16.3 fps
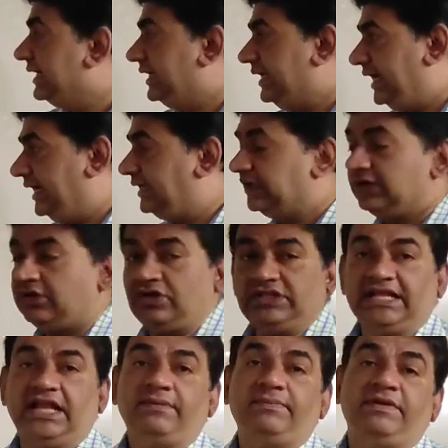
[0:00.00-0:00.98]
Later on,
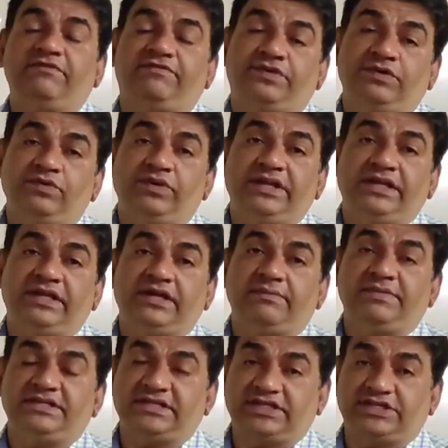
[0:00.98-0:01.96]
there will be few
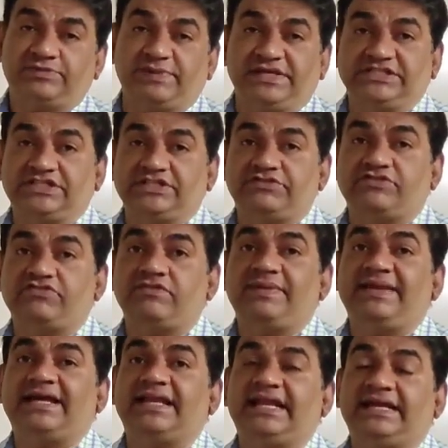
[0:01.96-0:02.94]
income and expenses which will
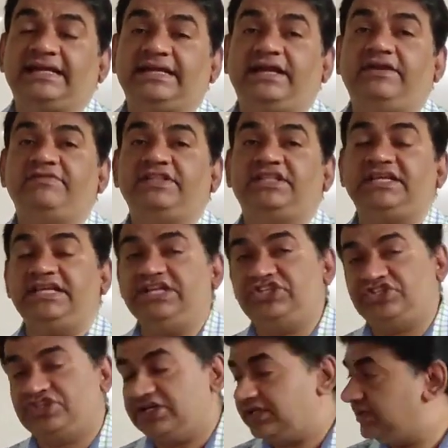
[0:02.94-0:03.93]
be connected with
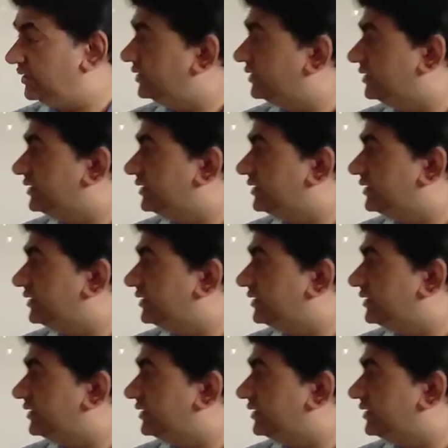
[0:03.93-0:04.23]
each year.